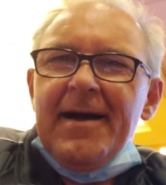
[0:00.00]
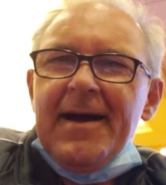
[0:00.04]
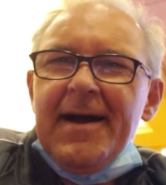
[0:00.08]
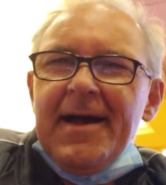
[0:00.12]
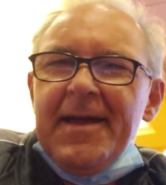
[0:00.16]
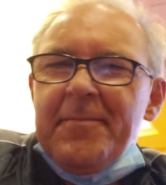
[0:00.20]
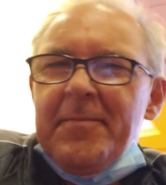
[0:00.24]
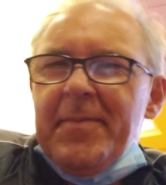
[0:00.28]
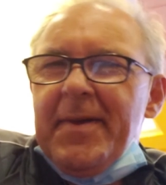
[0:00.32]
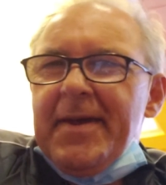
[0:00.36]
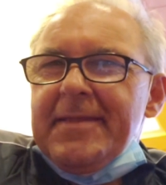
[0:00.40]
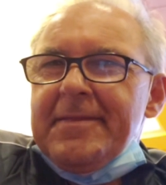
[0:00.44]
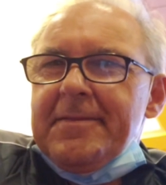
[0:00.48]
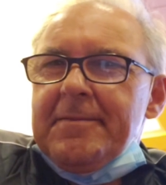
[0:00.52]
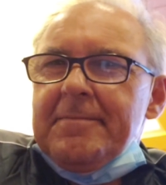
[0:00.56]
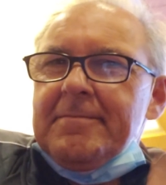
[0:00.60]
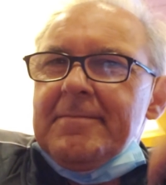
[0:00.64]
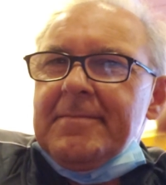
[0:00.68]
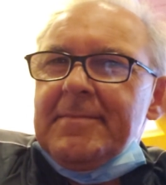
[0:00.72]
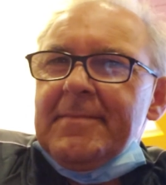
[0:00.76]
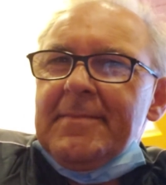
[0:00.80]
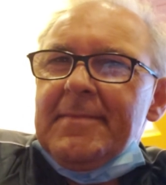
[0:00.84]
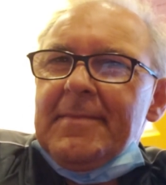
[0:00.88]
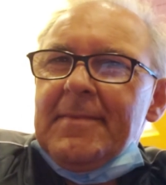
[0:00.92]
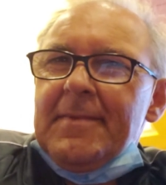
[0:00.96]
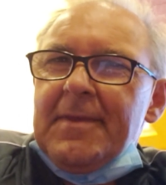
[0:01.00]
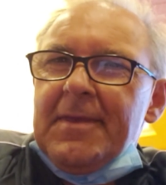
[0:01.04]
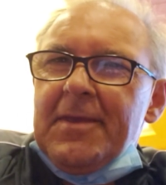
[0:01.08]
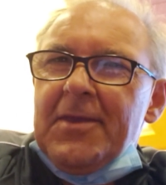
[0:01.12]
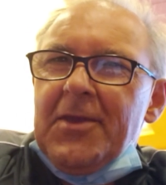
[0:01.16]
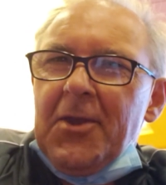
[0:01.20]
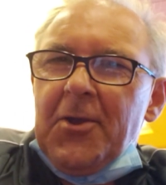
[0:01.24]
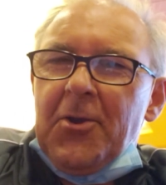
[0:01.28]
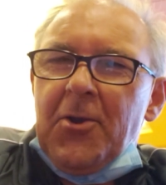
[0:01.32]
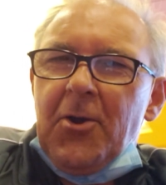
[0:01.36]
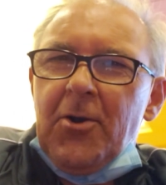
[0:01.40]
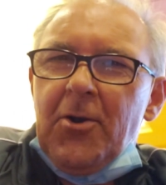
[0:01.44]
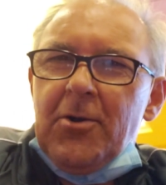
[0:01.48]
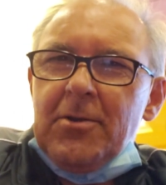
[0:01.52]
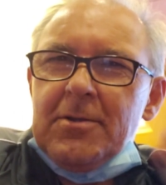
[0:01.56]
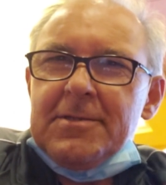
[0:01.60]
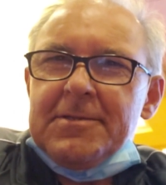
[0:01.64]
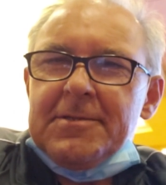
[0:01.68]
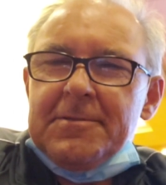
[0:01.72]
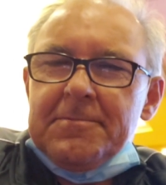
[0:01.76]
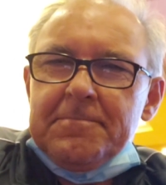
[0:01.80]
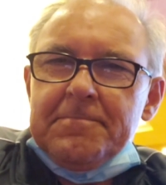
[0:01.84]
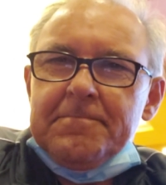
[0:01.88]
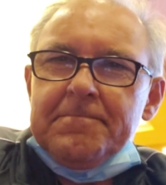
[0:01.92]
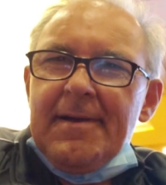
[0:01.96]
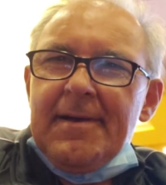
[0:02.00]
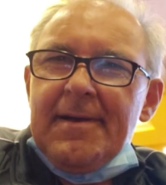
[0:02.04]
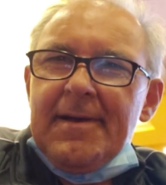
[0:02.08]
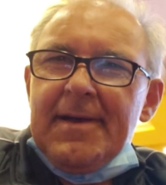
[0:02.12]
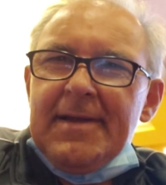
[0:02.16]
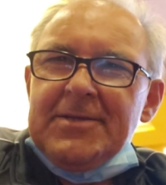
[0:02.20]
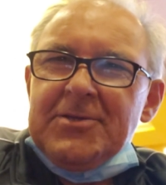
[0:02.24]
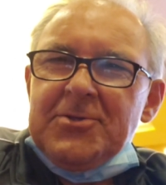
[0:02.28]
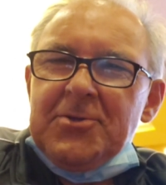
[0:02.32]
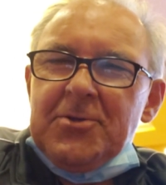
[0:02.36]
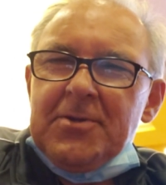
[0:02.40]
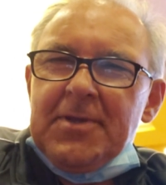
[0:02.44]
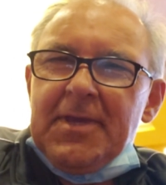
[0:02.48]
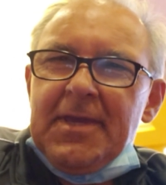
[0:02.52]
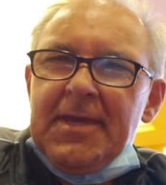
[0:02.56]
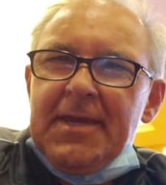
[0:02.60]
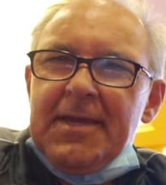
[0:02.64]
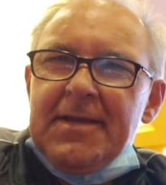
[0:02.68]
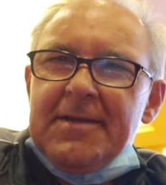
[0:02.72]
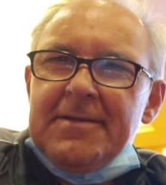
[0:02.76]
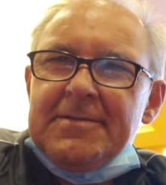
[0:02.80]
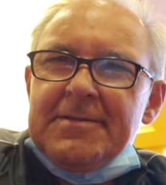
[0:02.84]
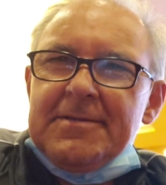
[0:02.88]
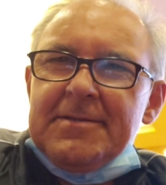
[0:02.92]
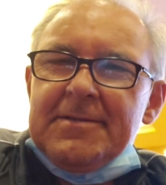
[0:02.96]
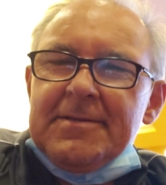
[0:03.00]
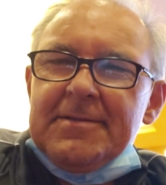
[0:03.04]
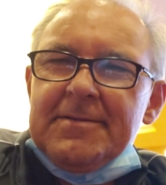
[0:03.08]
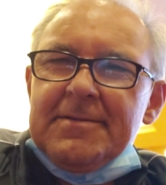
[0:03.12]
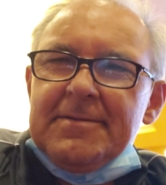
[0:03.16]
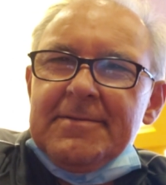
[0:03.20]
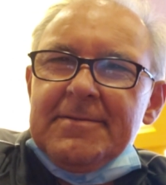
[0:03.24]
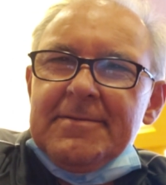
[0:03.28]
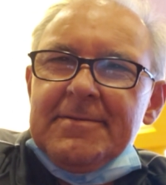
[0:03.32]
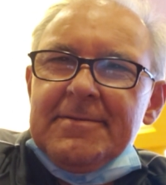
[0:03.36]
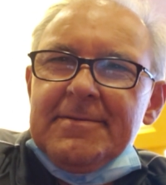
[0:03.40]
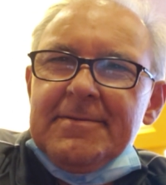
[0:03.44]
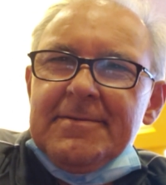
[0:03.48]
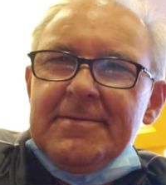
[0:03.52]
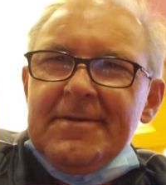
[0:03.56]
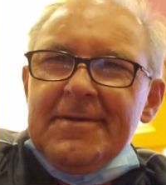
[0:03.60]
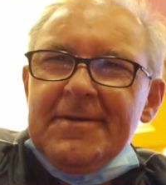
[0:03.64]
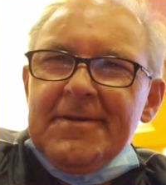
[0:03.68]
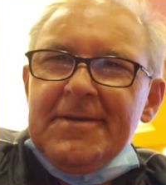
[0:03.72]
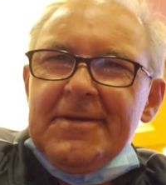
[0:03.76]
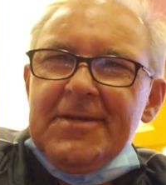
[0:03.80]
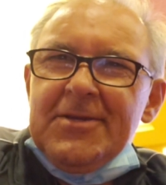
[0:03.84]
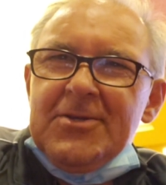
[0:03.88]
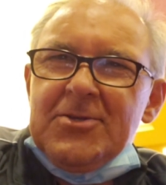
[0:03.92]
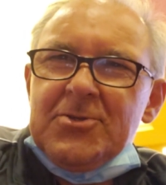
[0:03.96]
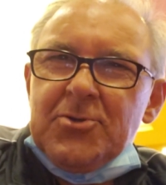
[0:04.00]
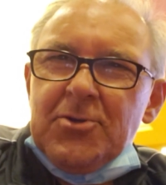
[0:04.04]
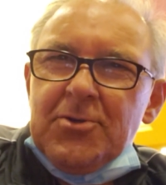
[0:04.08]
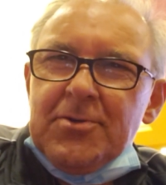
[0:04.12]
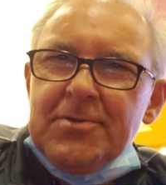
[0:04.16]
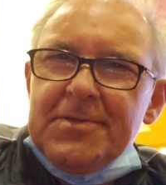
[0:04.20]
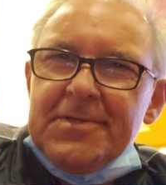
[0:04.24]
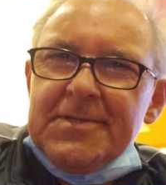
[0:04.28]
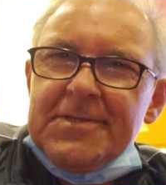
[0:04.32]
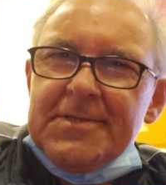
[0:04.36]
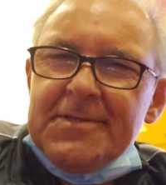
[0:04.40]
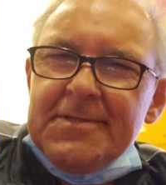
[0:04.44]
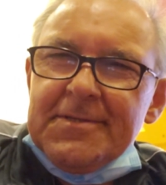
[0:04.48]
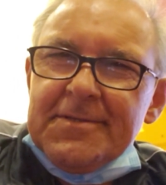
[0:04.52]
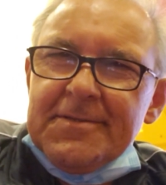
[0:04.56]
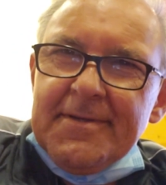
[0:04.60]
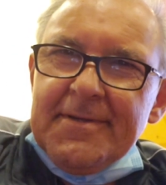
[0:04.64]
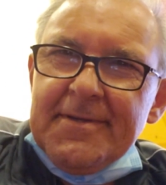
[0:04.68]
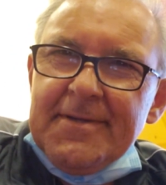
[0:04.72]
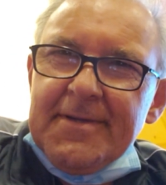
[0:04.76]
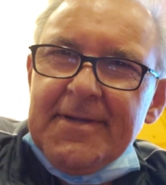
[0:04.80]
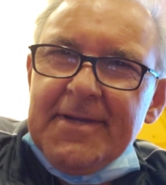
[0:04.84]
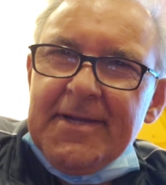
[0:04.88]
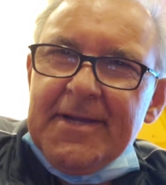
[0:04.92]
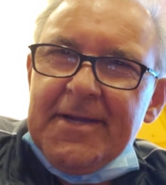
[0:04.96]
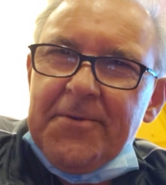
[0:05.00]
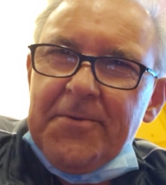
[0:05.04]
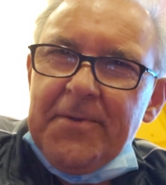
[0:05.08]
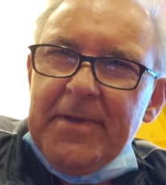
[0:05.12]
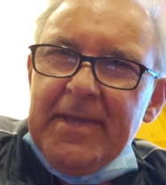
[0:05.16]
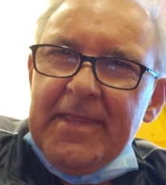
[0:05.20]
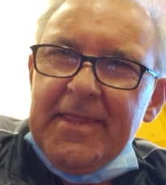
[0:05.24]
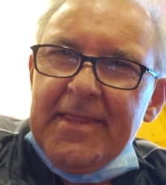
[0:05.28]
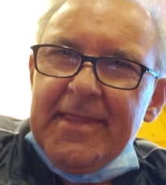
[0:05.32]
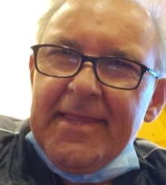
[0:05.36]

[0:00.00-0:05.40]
I bet. He calls. I show kings. He shows queen